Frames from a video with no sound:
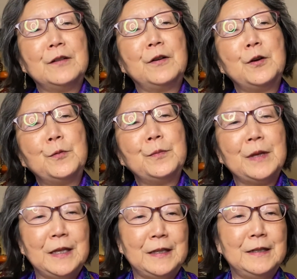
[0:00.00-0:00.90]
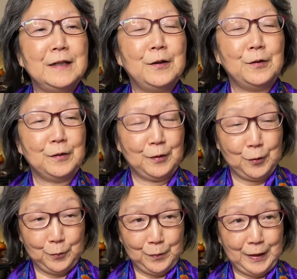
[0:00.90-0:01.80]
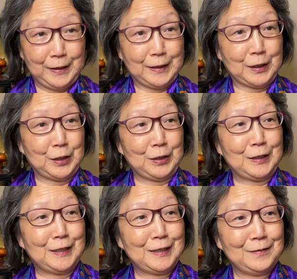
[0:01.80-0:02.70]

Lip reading: home-baked goods